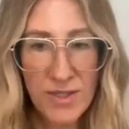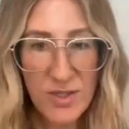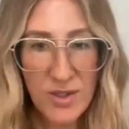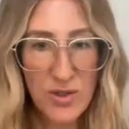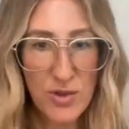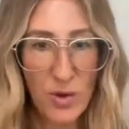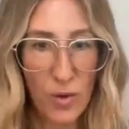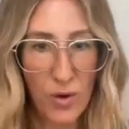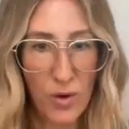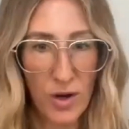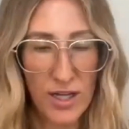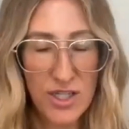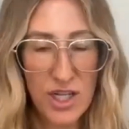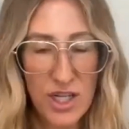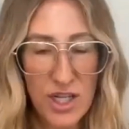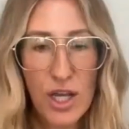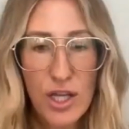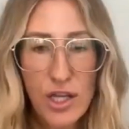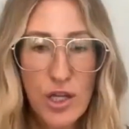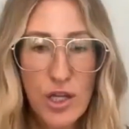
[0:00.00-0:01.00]
in storage.
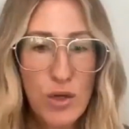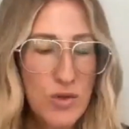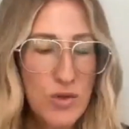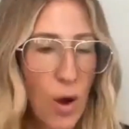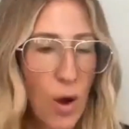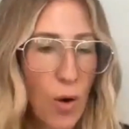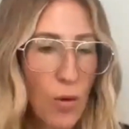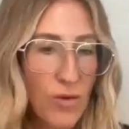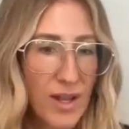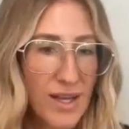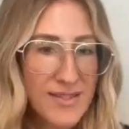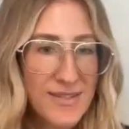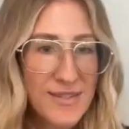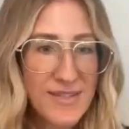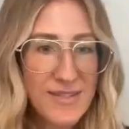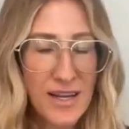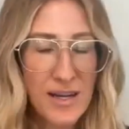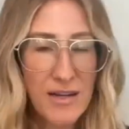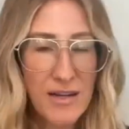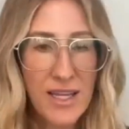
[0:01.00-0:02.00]
You don't
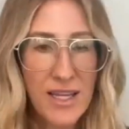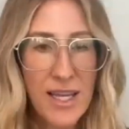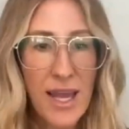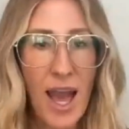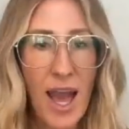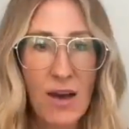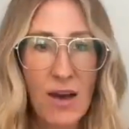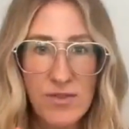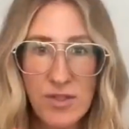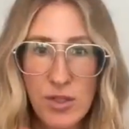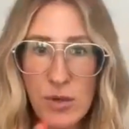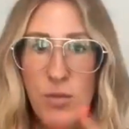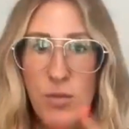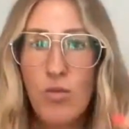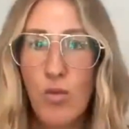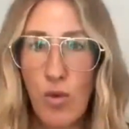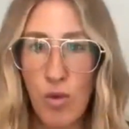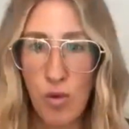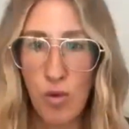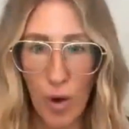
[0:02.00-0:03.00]
necessarily have to
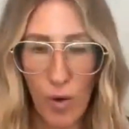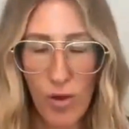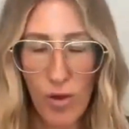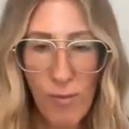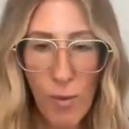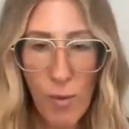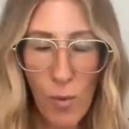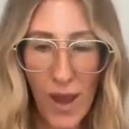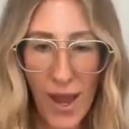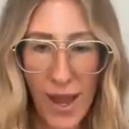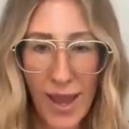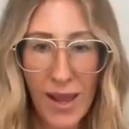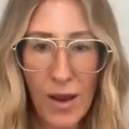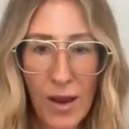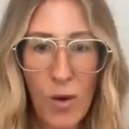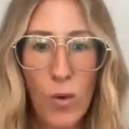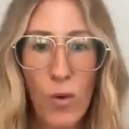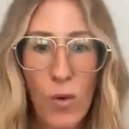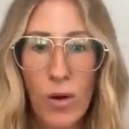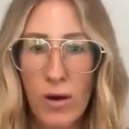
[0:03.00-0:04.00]
throw them away
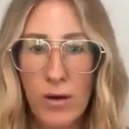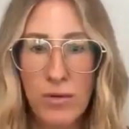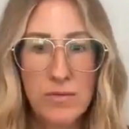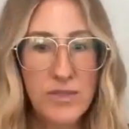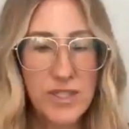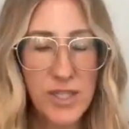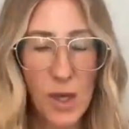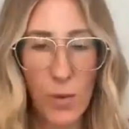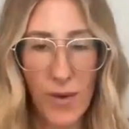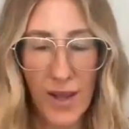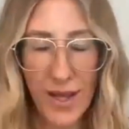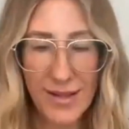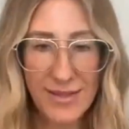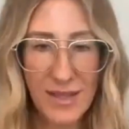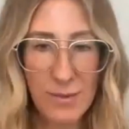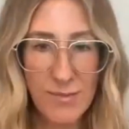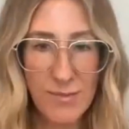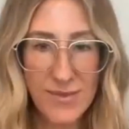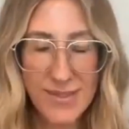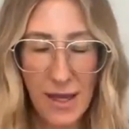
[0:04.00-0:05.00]
or donate
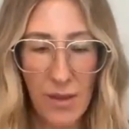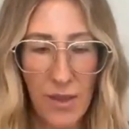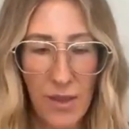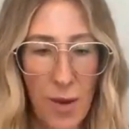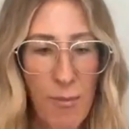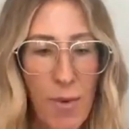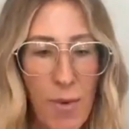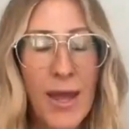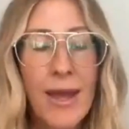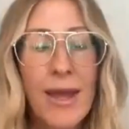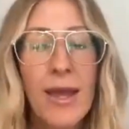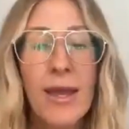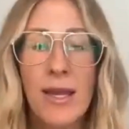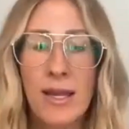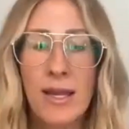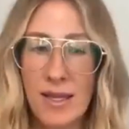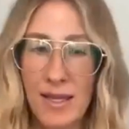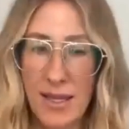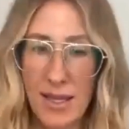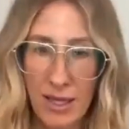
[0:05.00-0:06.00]
them, sell them.
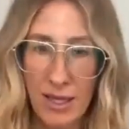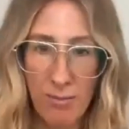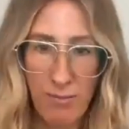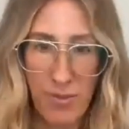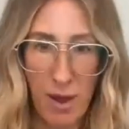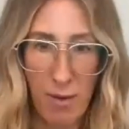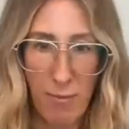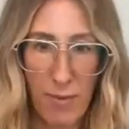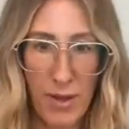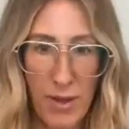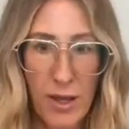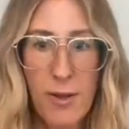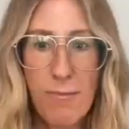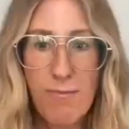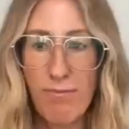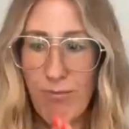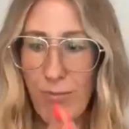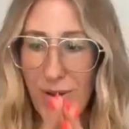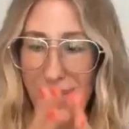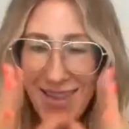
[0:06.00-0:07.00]
Keep them,
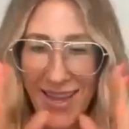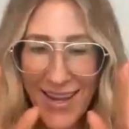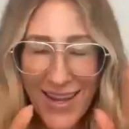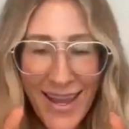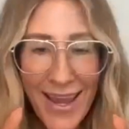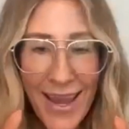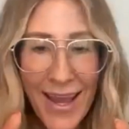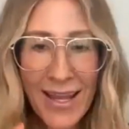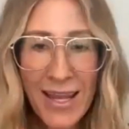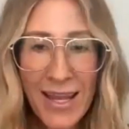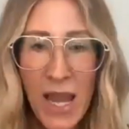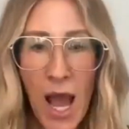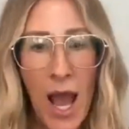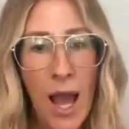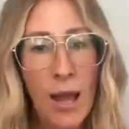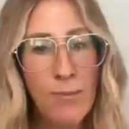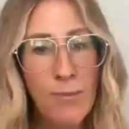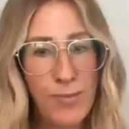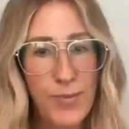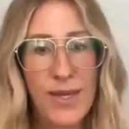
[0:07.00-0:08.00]
but they
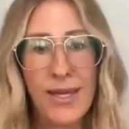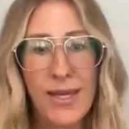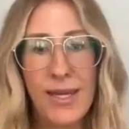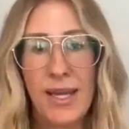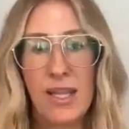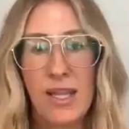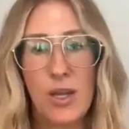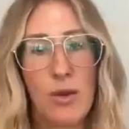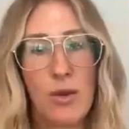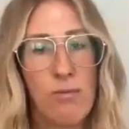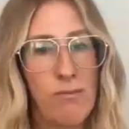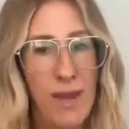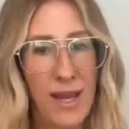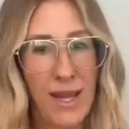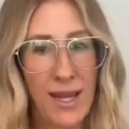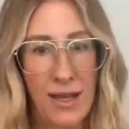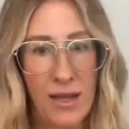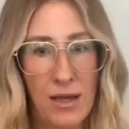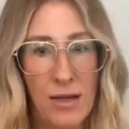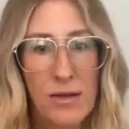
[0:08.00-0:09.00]
cannot be in your
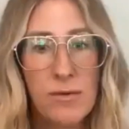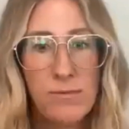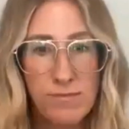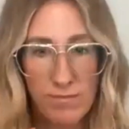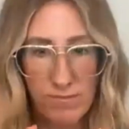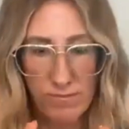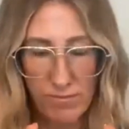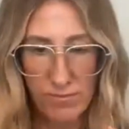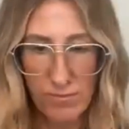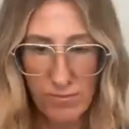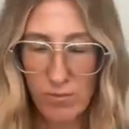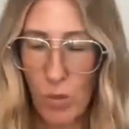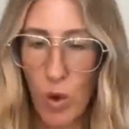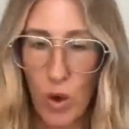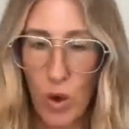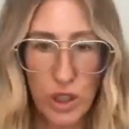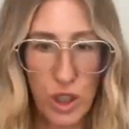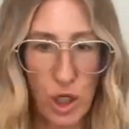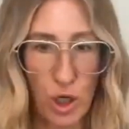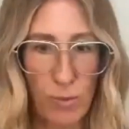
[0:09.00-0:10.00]
main
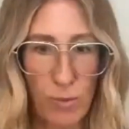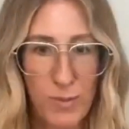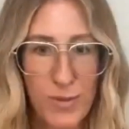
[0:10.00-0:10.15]
wardrobe